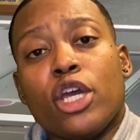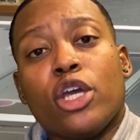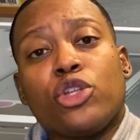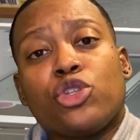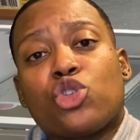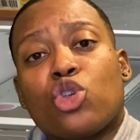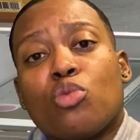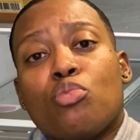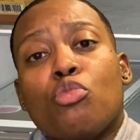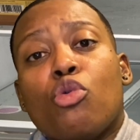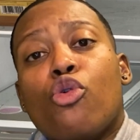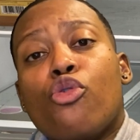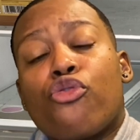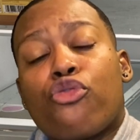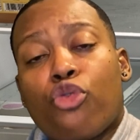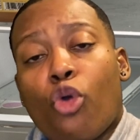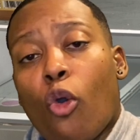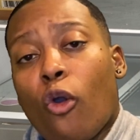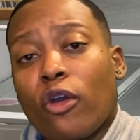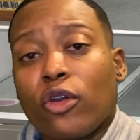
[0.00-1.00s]
to move
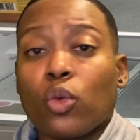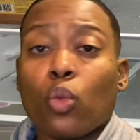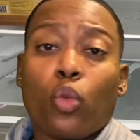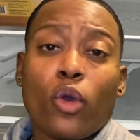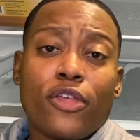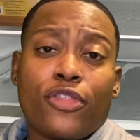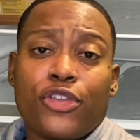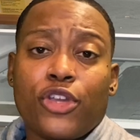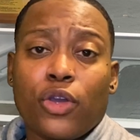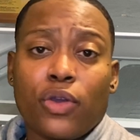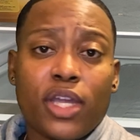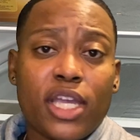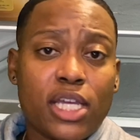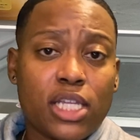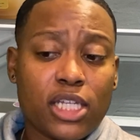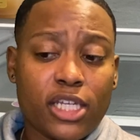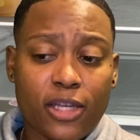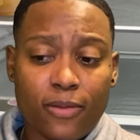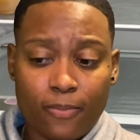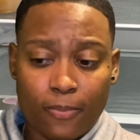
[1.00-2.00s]
forward with your healing.
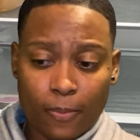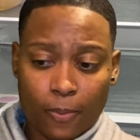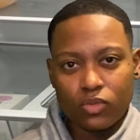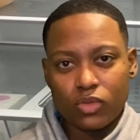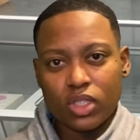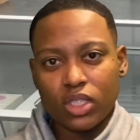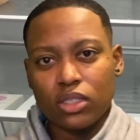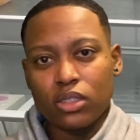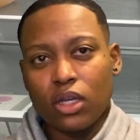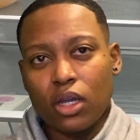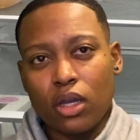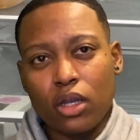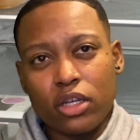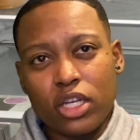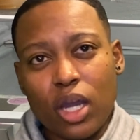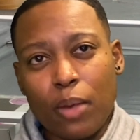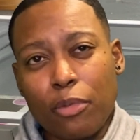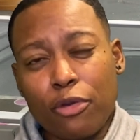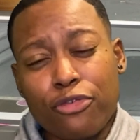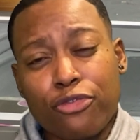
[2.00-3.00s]

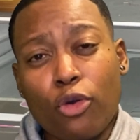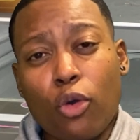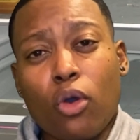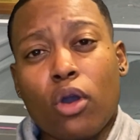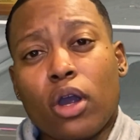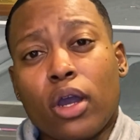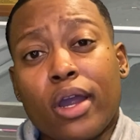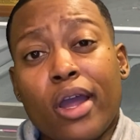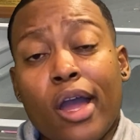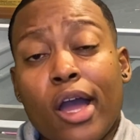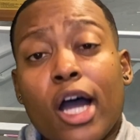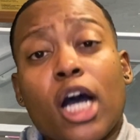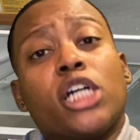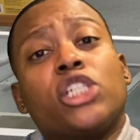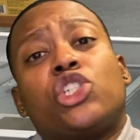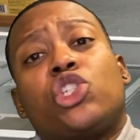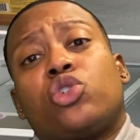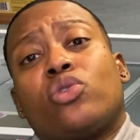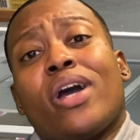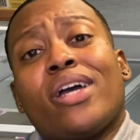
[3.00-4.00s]
Number 4,
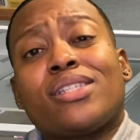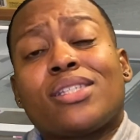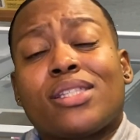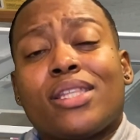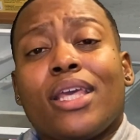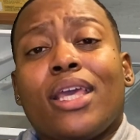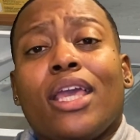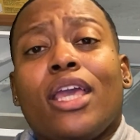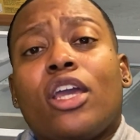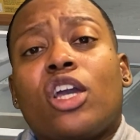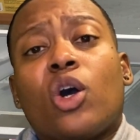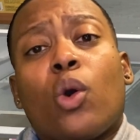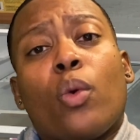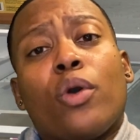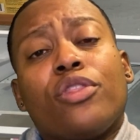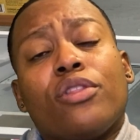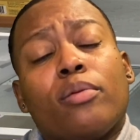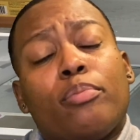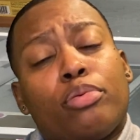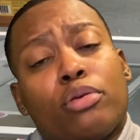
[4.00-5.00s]
address the ego and
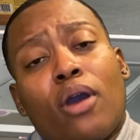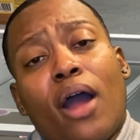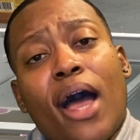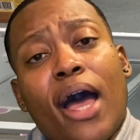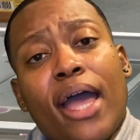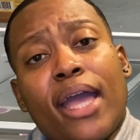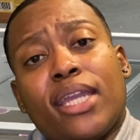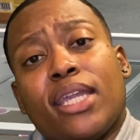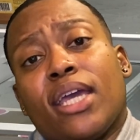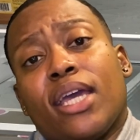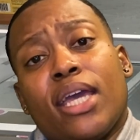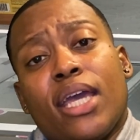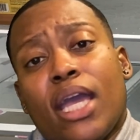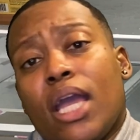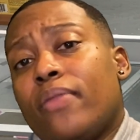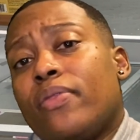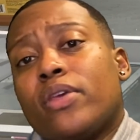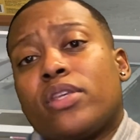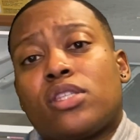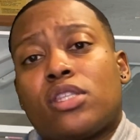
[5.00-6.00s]
the pride in
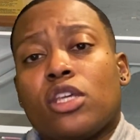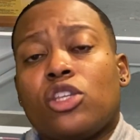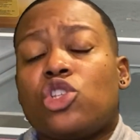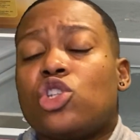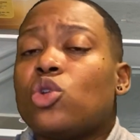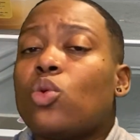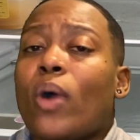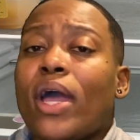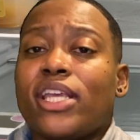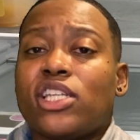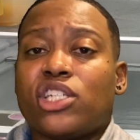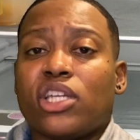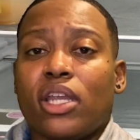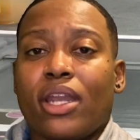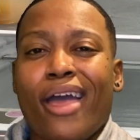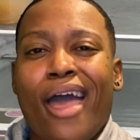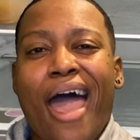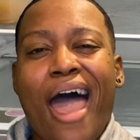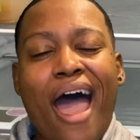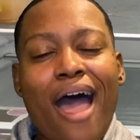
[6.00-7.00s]
the situation.
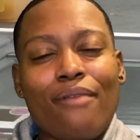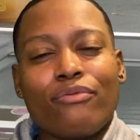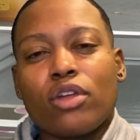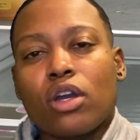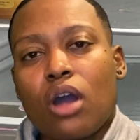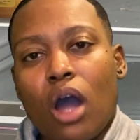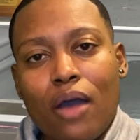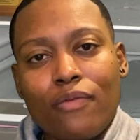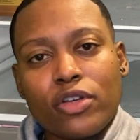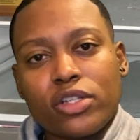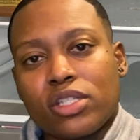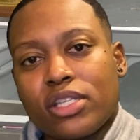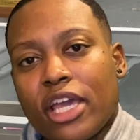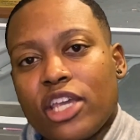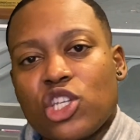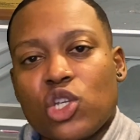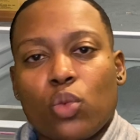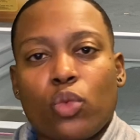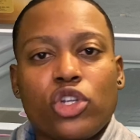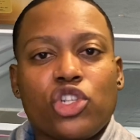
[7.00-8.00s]
Have the
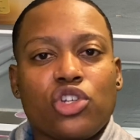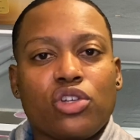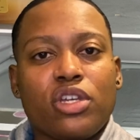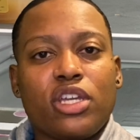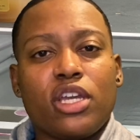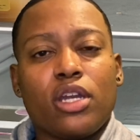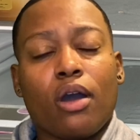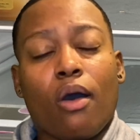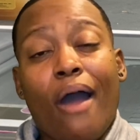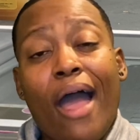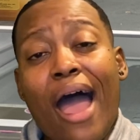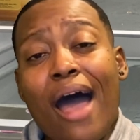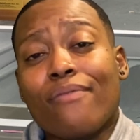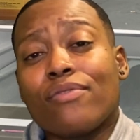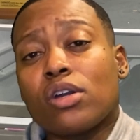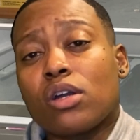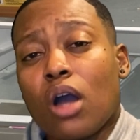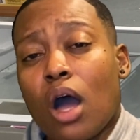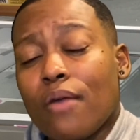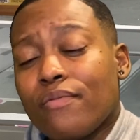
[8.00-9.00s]
conversation with your ego. Have the
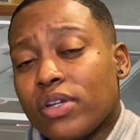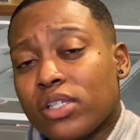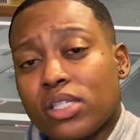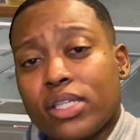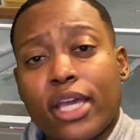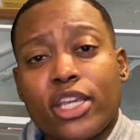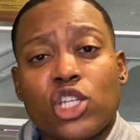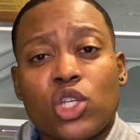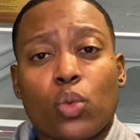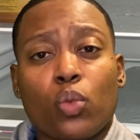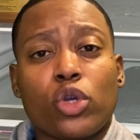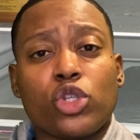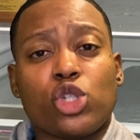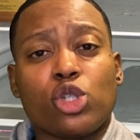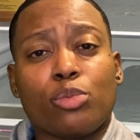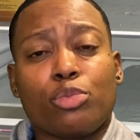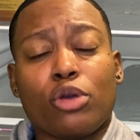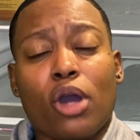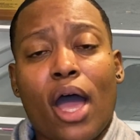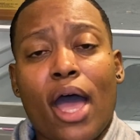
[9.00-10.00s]
conversation with your
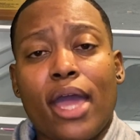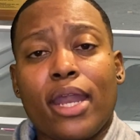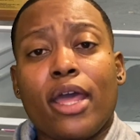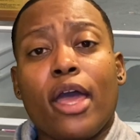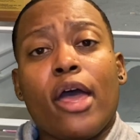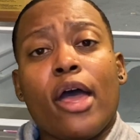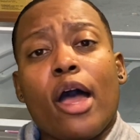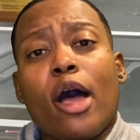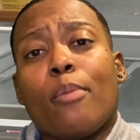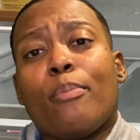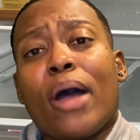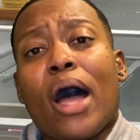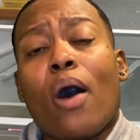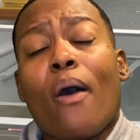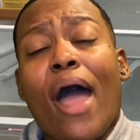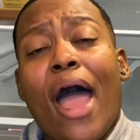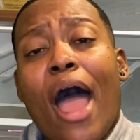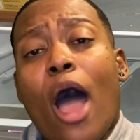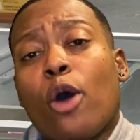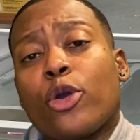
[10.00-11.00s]
pride about
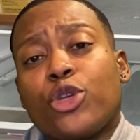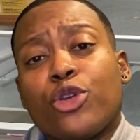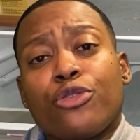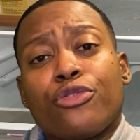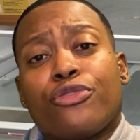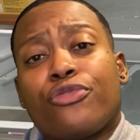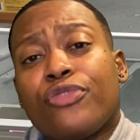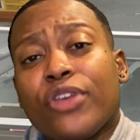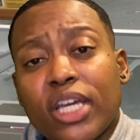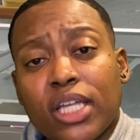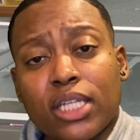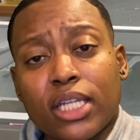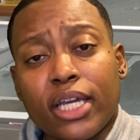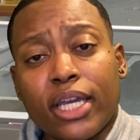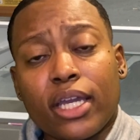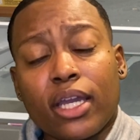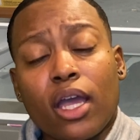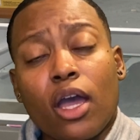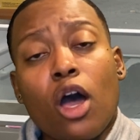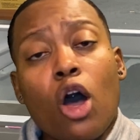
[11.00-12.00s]
how you're feeling
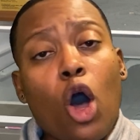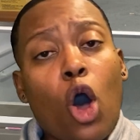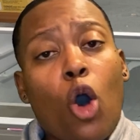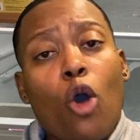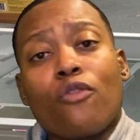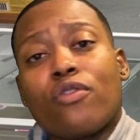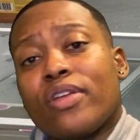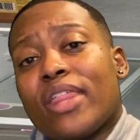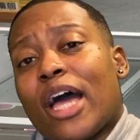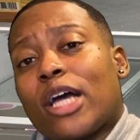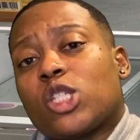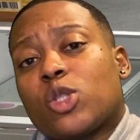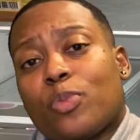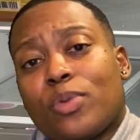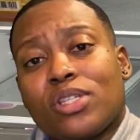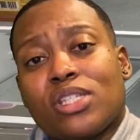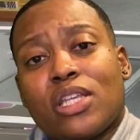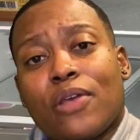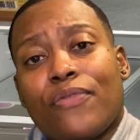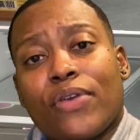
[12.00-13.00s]
over that
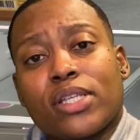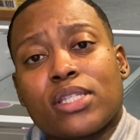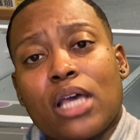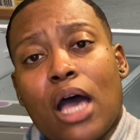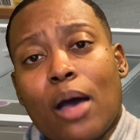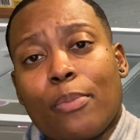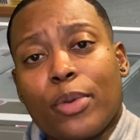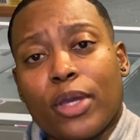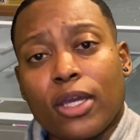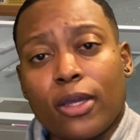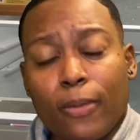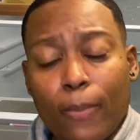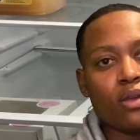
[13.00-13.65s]
specific topic.